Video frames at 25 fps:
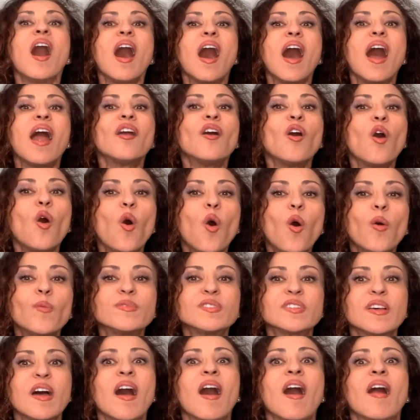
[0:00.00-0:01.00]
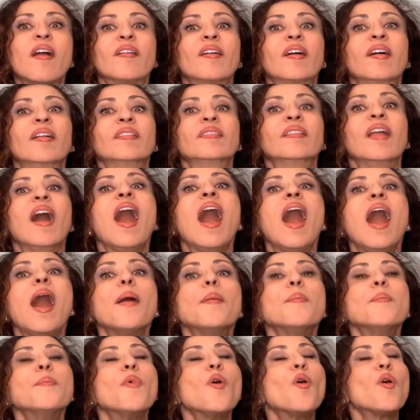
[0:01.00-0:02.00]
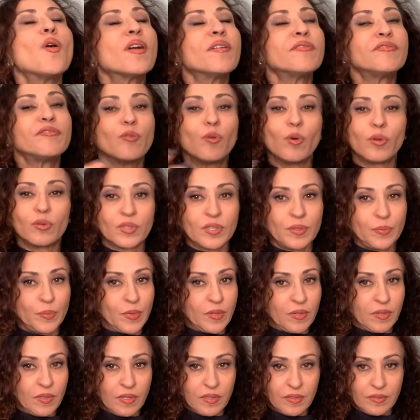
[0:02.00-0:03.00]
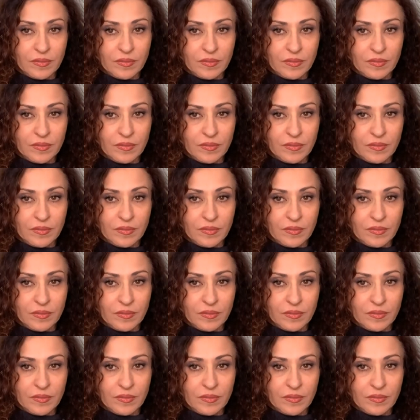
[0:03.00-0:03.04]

our homes are a lot more affordable.